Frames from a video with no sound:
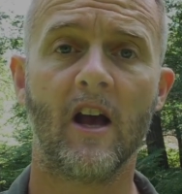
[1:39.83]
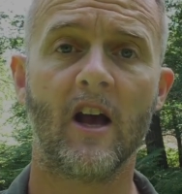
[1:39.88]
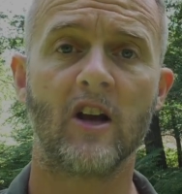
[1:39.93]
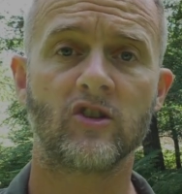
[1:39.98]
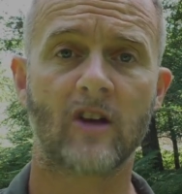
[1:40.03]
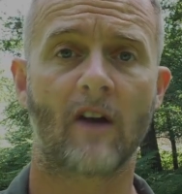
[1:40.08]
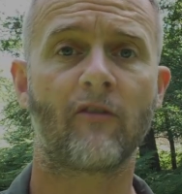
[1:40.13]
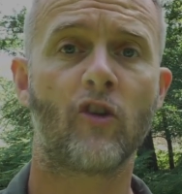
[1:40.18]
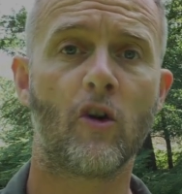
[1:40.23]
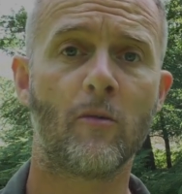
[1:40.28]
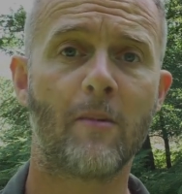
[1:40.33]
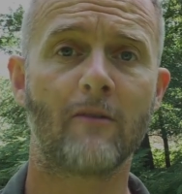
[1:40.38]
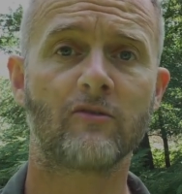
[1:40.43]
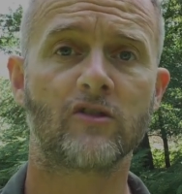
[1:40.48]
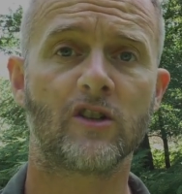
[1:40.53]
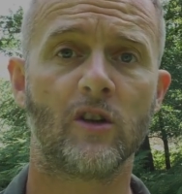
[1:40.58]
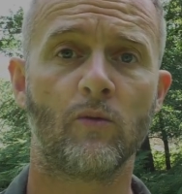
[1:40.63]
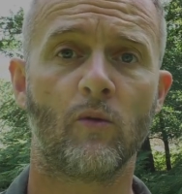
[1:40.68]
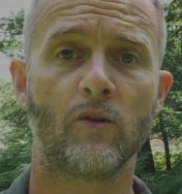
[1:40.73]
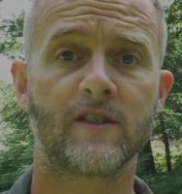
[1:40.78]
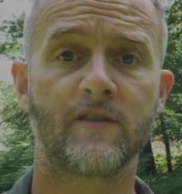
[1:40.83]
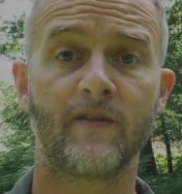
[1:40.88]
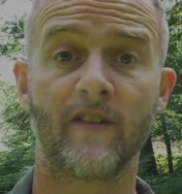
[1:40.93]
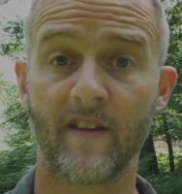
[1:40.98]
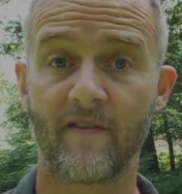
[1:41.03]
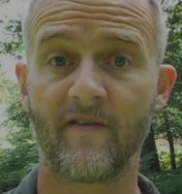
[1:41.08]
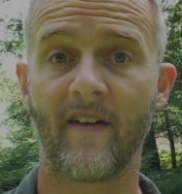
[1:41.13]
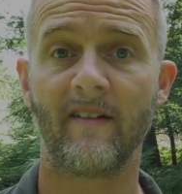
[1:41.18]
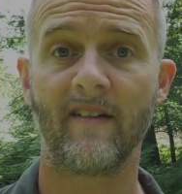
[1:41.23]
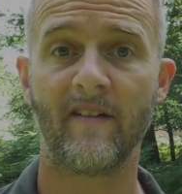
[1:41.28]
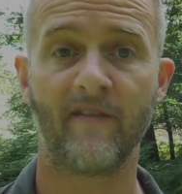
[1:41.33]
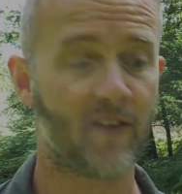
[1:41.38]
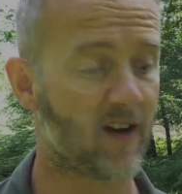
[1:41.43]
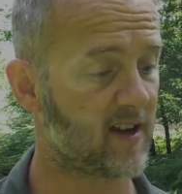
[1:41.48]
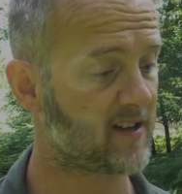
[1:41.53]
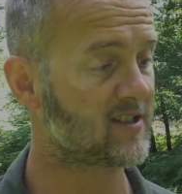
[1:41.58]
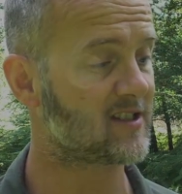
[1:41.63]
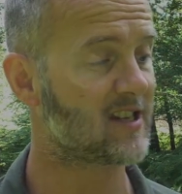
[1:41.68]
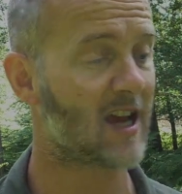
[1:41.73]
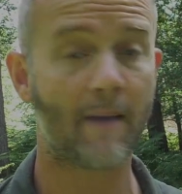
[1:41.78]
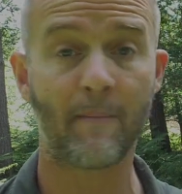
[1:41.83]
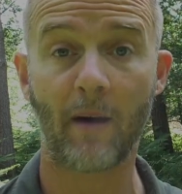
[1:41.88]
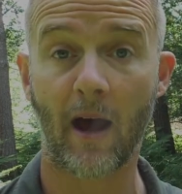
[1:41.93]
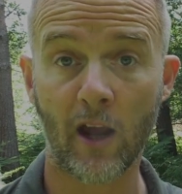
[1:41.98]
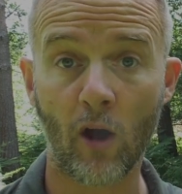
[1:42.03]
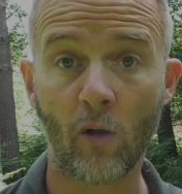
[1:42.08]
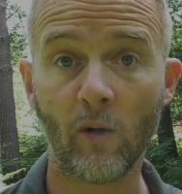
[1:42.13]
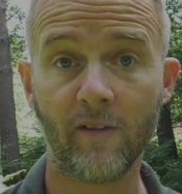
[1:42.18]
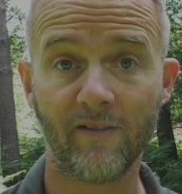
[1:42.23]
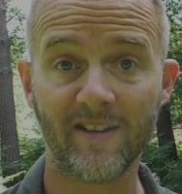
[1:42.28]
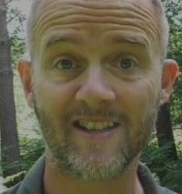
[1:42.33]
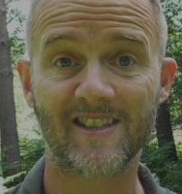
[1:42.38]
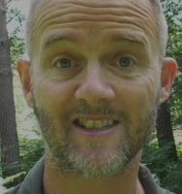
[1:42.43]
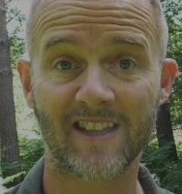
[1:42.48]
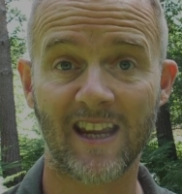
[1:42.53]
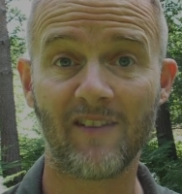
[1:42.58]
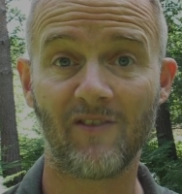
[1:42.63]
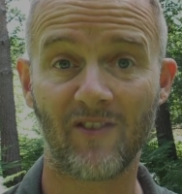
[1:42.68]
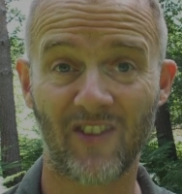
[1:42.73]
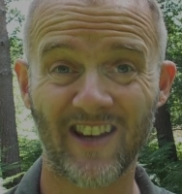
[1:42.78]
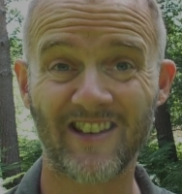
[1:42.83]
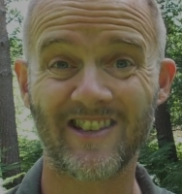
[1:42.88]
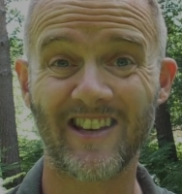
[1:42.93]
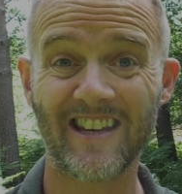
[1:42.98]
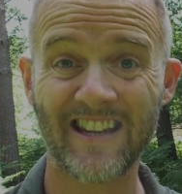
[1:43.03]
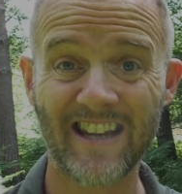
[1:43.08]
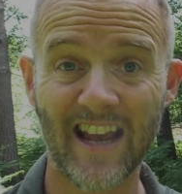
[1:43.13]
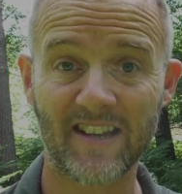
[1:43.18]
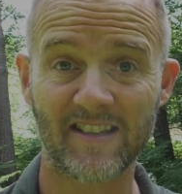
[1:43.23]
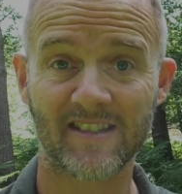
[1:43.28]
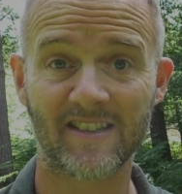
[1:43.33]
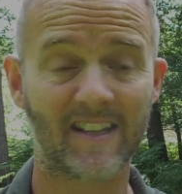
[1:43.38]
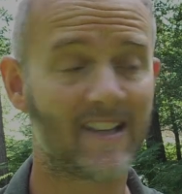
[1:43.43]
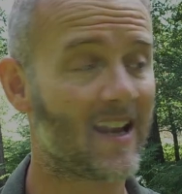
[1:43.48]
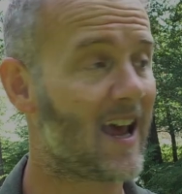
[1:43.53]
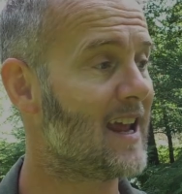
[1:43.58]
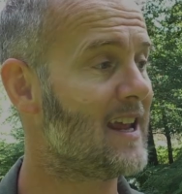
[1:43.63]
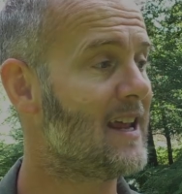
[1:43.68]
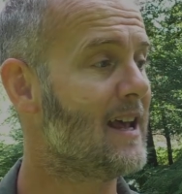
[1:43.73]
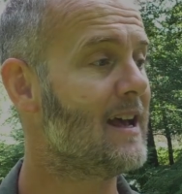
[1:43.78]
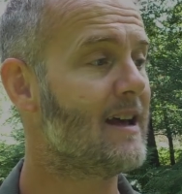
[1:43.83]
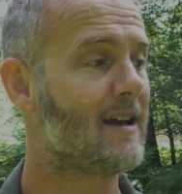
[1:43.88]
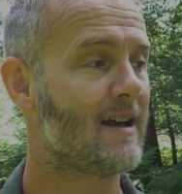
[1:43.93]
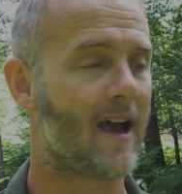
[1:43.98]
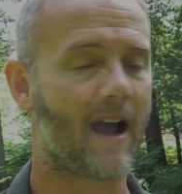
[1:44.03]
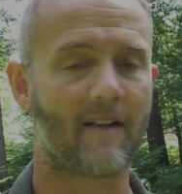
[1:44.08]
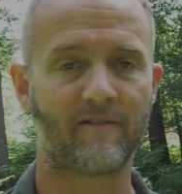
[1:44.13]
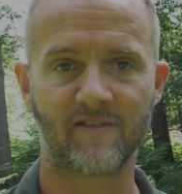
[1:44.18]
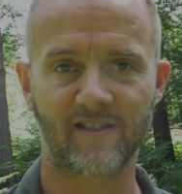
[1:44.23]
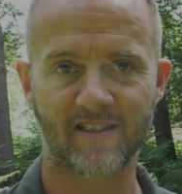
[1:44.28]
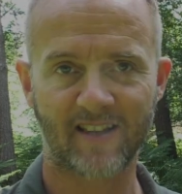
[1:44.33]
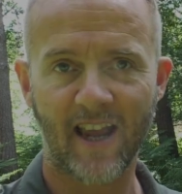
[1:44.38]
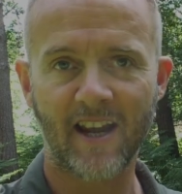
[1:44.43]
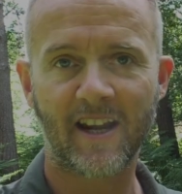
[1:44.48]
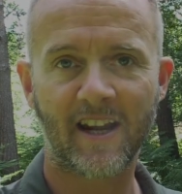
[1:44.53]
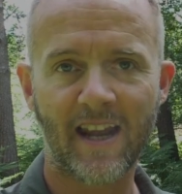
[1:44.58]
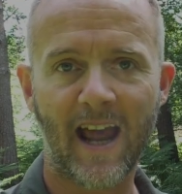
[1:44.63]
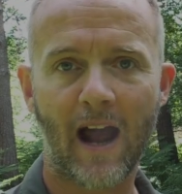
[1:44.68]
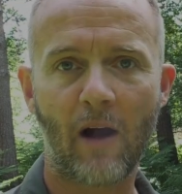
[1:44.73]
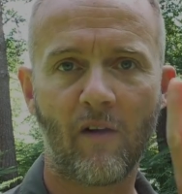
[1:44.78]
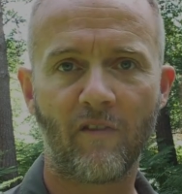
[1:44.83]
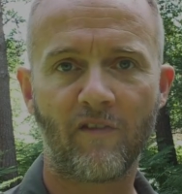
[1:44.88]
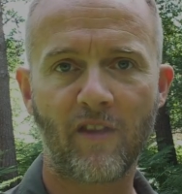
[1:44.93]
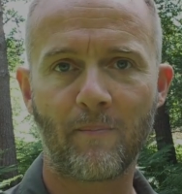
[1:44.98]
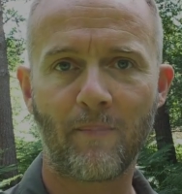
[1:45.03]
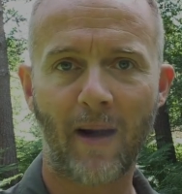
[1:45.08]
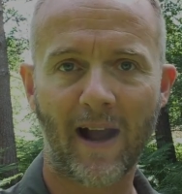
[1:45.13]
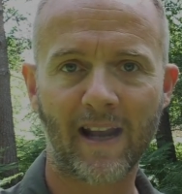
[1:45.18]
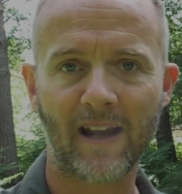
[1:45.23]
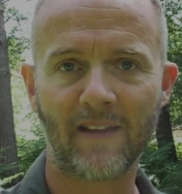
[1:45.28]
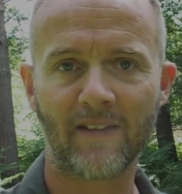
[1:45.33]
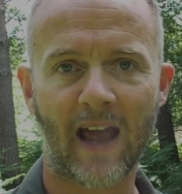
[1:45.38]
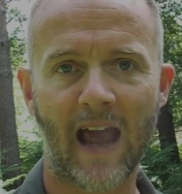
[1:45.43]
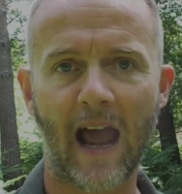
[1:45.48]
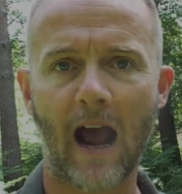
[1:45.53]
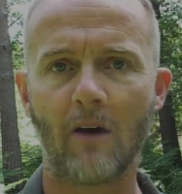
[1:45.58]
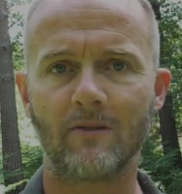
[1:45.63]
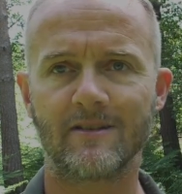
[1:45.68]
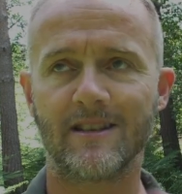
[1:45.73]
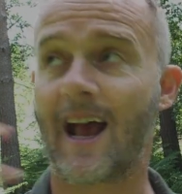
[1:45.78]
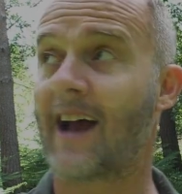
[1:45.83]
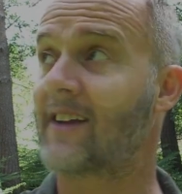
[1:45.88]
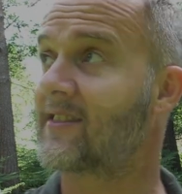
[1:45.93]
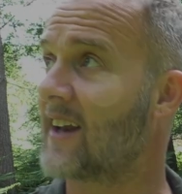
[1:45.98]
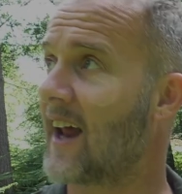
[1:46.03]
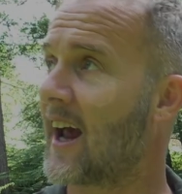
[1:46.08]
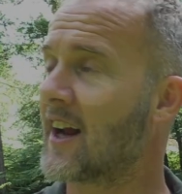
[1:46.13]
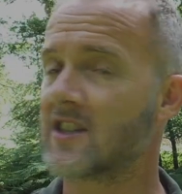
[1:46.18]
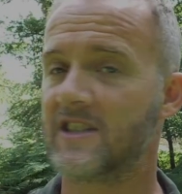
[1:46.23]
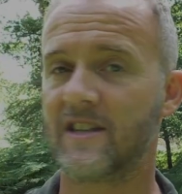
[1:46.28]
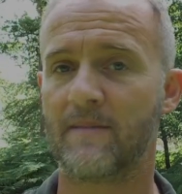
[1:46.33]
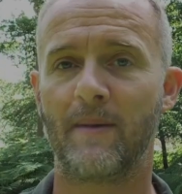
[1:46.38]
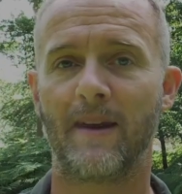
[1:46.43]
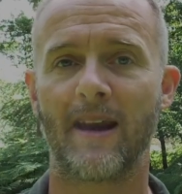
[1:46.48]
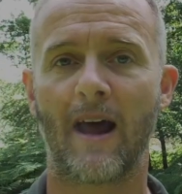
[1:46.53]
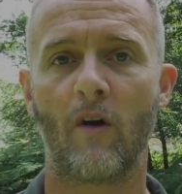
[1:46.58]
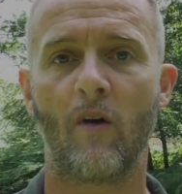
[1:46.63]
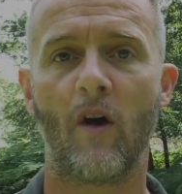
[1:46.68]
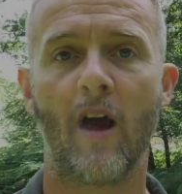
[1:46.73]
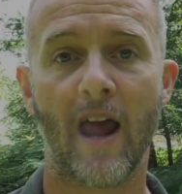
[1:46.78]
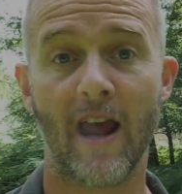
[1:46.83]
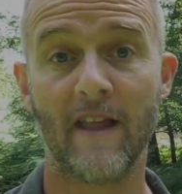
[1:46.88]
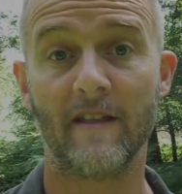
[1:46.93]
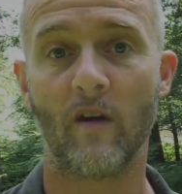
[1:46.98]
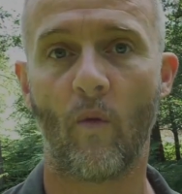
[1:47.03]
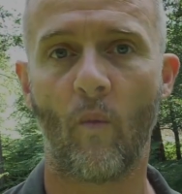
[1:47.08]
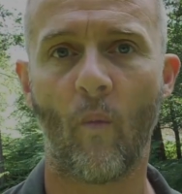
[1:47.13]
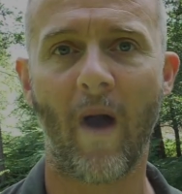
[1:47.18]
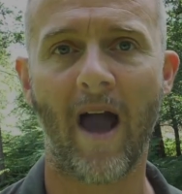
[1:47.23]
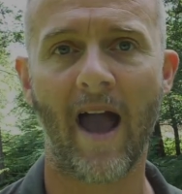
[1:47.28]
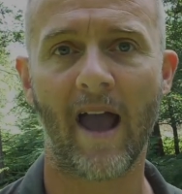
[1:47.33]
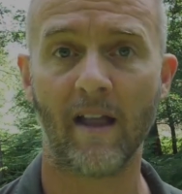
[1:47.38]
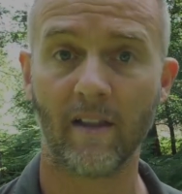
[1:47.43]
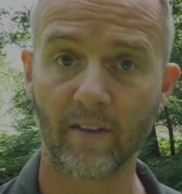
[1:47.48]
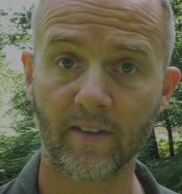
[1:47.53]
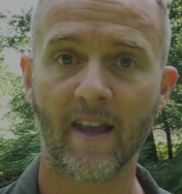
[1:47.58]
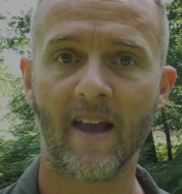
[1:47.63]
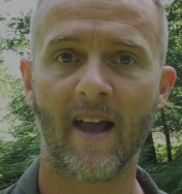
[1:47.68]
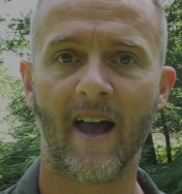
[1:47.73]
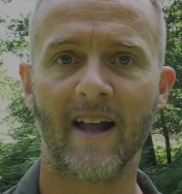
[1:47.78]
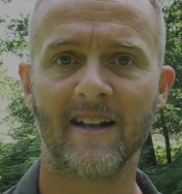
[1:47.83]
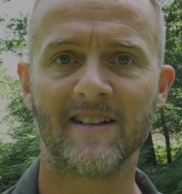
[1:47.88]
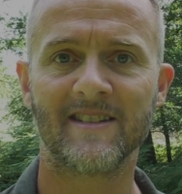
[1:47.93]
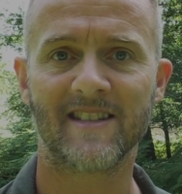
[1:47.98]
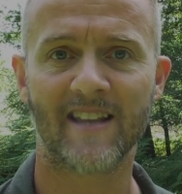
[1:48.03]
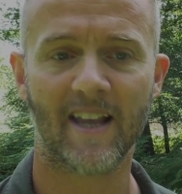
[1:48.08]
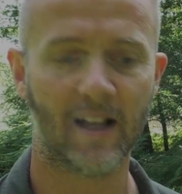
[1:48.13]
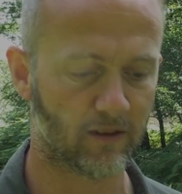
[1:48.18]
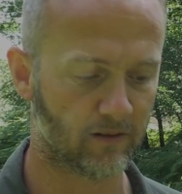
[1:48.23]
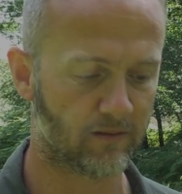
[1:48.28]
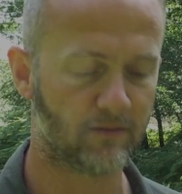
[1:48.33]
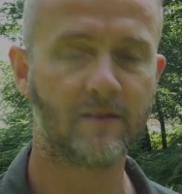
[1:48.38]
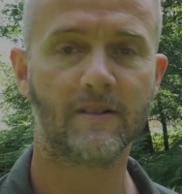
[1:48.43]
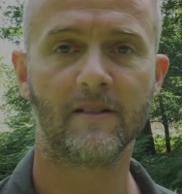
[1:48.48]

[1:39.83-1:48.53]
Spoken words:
So I've come out to the woods for the very first time. I only received this yesterday. I've taken it out of the bag in the house. It hasn't actually been out in the wild until